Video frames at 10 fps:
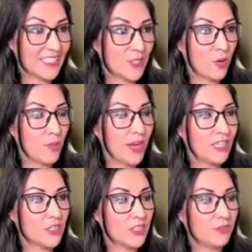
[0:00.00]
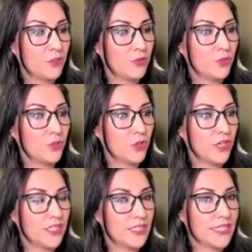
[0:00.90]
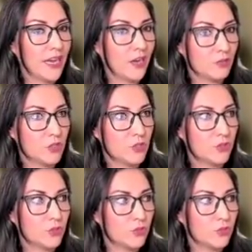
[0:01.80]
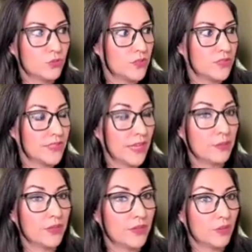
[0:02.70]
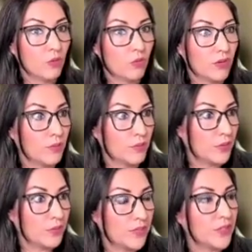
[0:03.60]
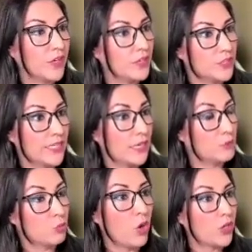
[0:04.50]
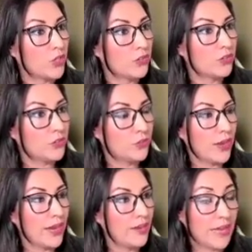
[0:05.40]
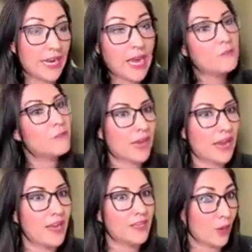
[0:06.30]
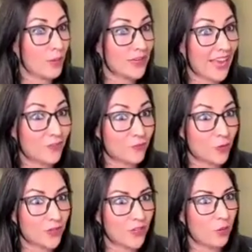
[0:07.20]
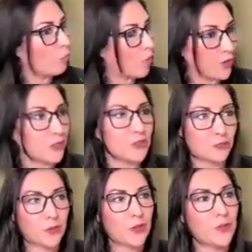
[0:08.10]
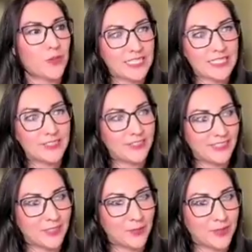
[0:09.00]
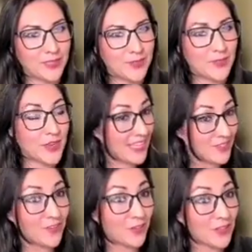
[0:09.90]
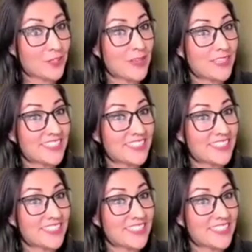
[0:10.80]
So imagine if you could, down to the centimeter or millimeter, understand how much water you have. And so I'm in California. Water is a really big deal here because it's very expensive.